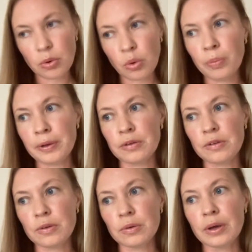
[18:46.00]
open
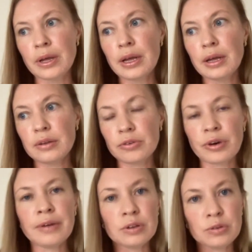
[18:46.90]
to
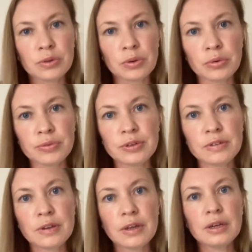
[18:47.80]
driving to the
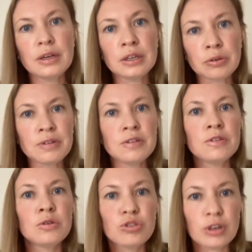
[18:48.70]
office,
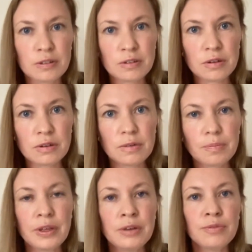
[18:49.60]
increases your chances.
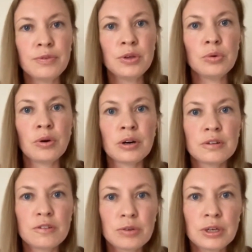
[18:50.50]
If you are
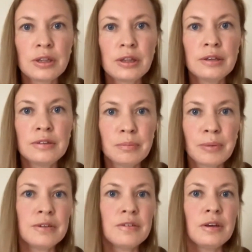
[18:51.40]
strictly
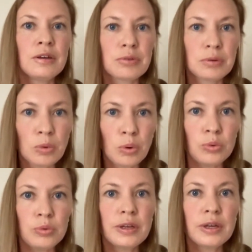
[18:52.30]
demanding
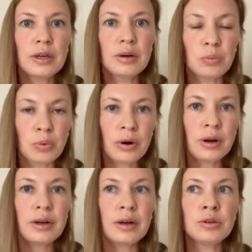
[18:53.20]
remote
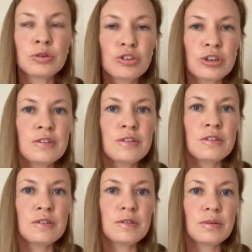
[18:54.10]
work, your
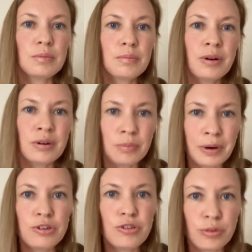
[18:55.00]
chances are
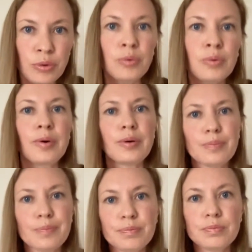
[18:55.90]
much lower,
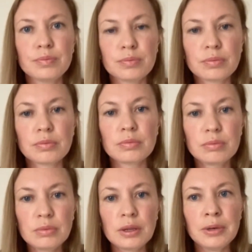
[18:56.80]

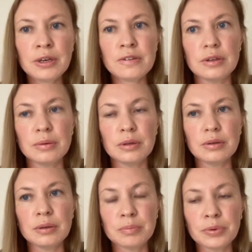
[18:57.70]
because
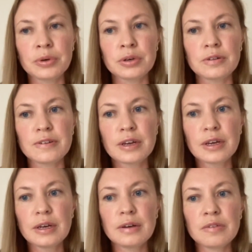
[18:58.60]
employers,
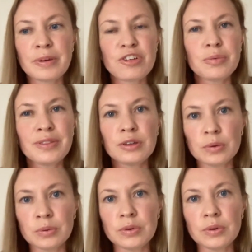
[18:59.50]
especially when they
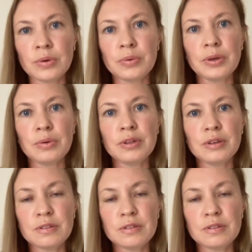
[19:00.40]
don't know you, they